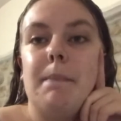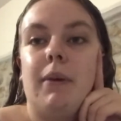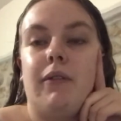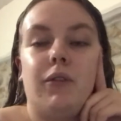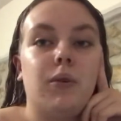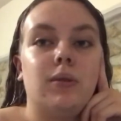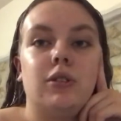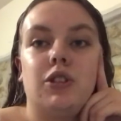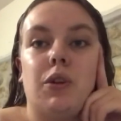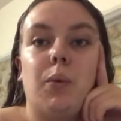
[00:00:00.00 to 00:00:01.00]
for
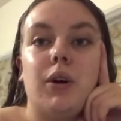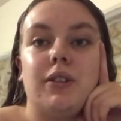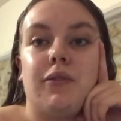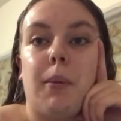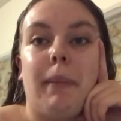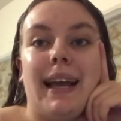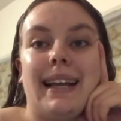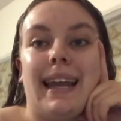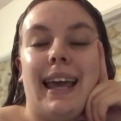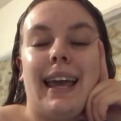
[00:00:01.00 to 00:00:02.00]
to the woods for a
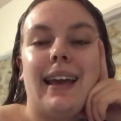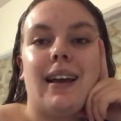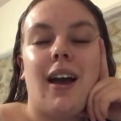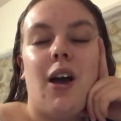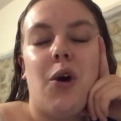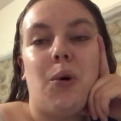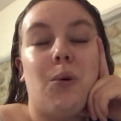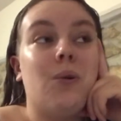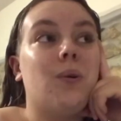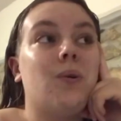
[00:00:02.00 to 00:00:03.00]
picnic,
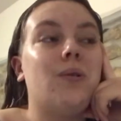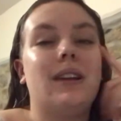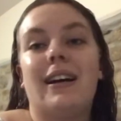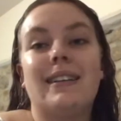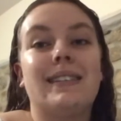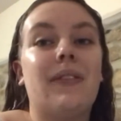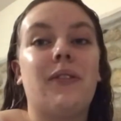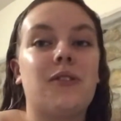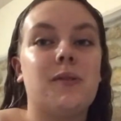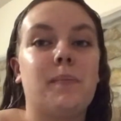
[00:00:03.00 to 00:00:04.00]
or like I said, the
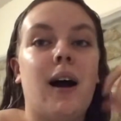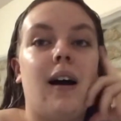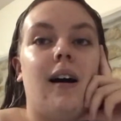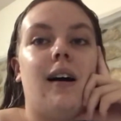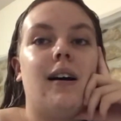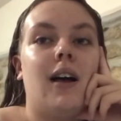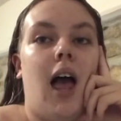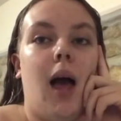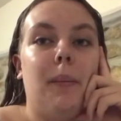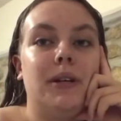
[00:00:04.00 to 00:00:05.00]
spa,
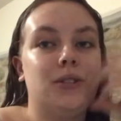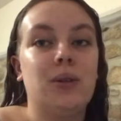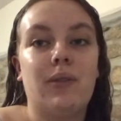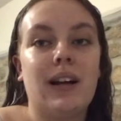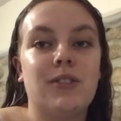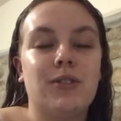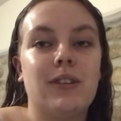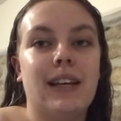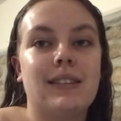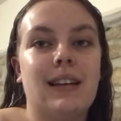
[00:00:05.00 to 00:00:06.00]
to a restaurant,
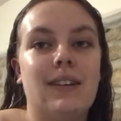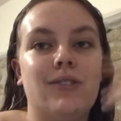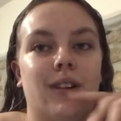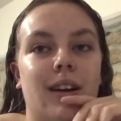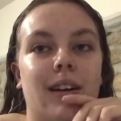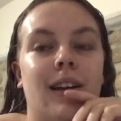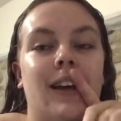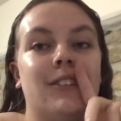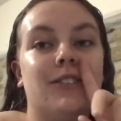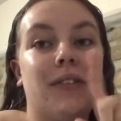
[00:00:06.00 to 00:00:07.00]
etc.
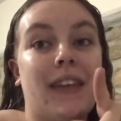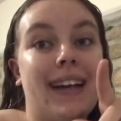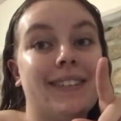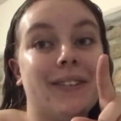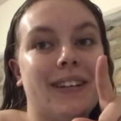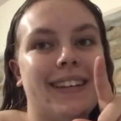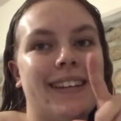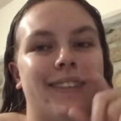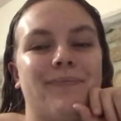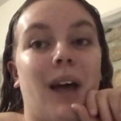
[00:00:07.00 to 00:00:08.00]
So that is a good
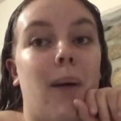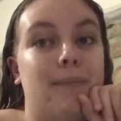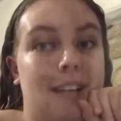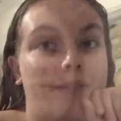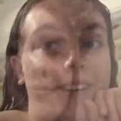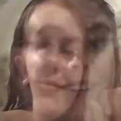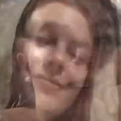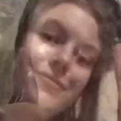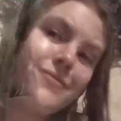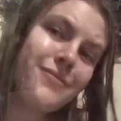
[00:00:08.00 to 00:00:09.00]
idea. I'm definitely gonna
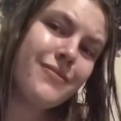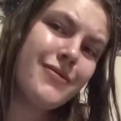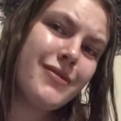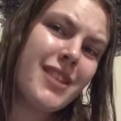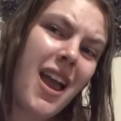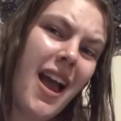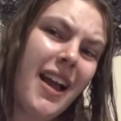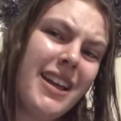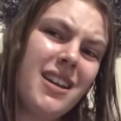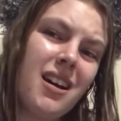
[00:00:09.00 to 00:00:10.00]
use that.
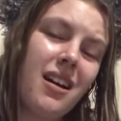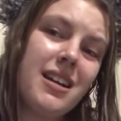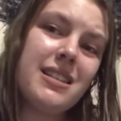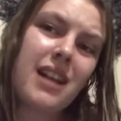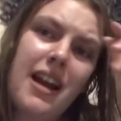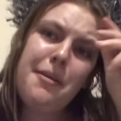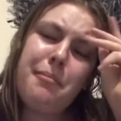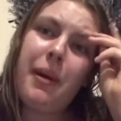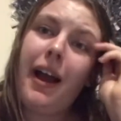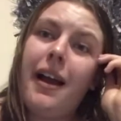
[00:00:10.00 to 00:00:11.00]
Hey guys, I
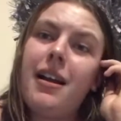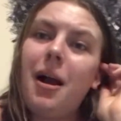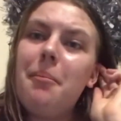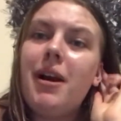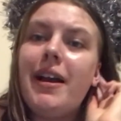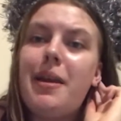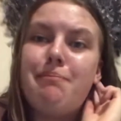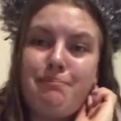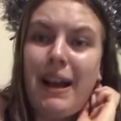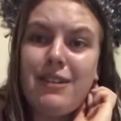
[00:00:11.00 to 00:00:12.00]
back. My
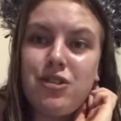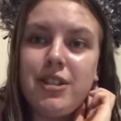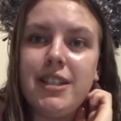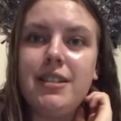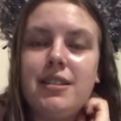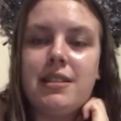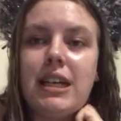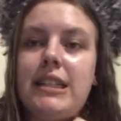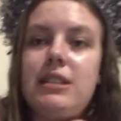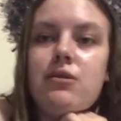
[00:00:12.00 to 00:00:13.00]
battery
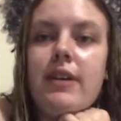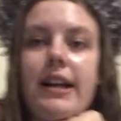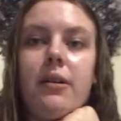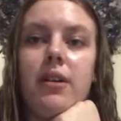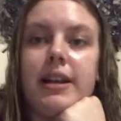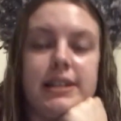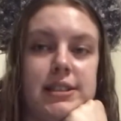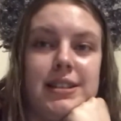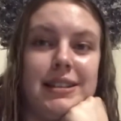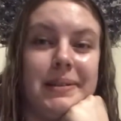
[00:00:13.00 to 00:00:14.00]
decided to run out, like it
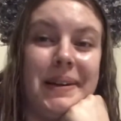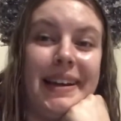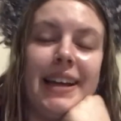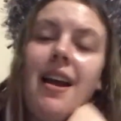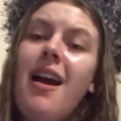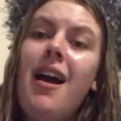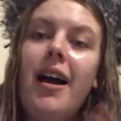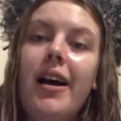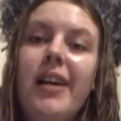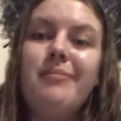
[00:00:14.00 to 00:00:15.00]
does anyway.
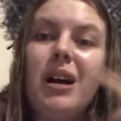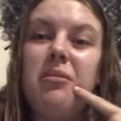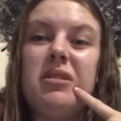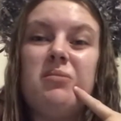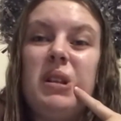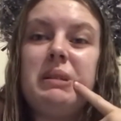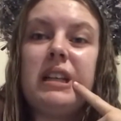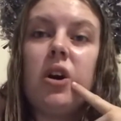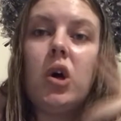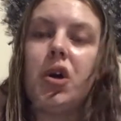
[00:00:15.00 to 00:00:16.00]
I put some
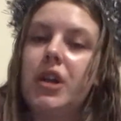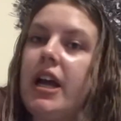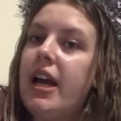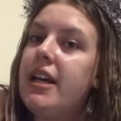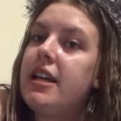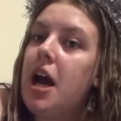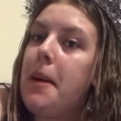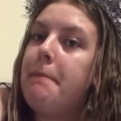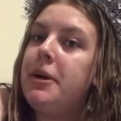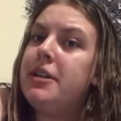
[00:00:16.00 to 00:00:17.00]
lipstick on and I
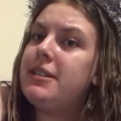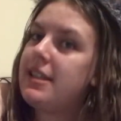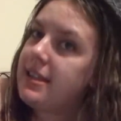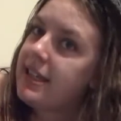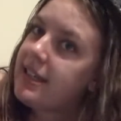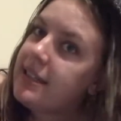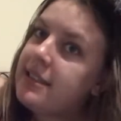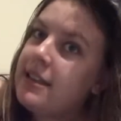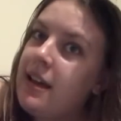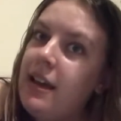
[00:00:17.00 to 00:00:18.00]
put this.
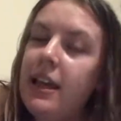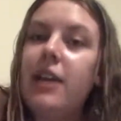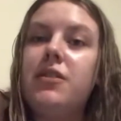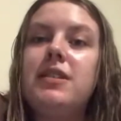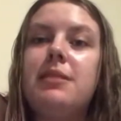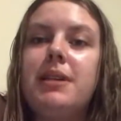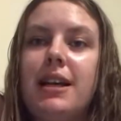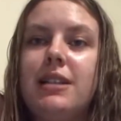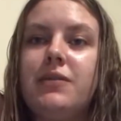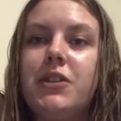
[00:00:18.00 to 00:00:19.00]
If you've seen my
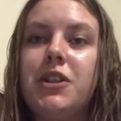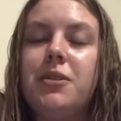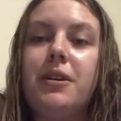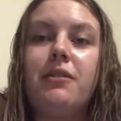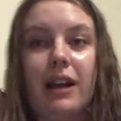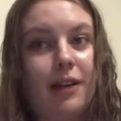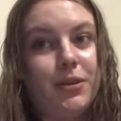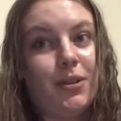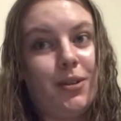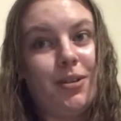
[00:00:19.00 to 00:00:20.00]
last video, if you
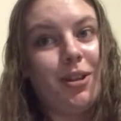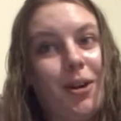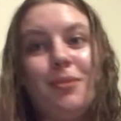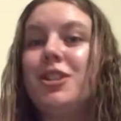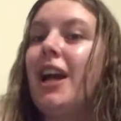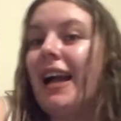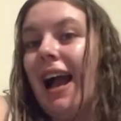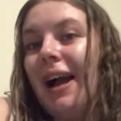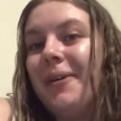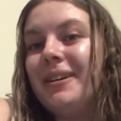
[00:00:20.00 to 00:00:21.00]
haven't, go check it
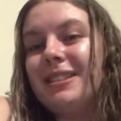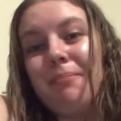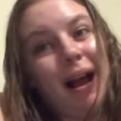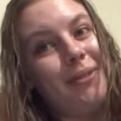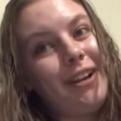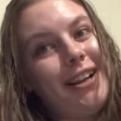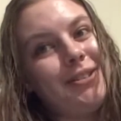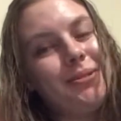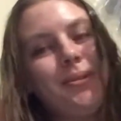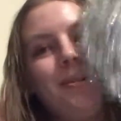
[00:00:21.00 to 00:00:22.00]
out. It's a Poundland
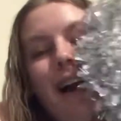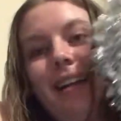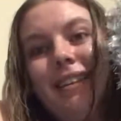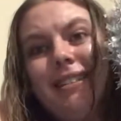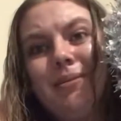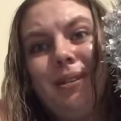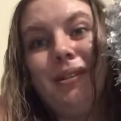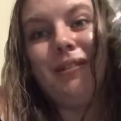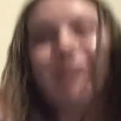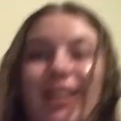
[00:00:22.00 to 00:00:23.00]
haul and this is one of
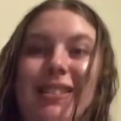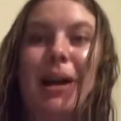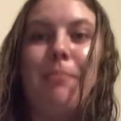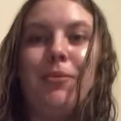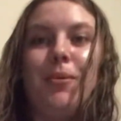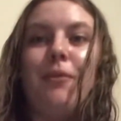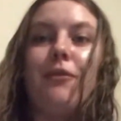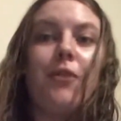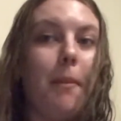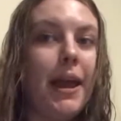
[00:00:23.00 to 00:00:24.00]
the things I brought
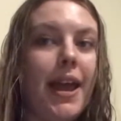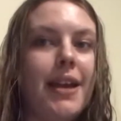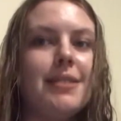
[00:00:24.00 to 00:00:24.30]
from it.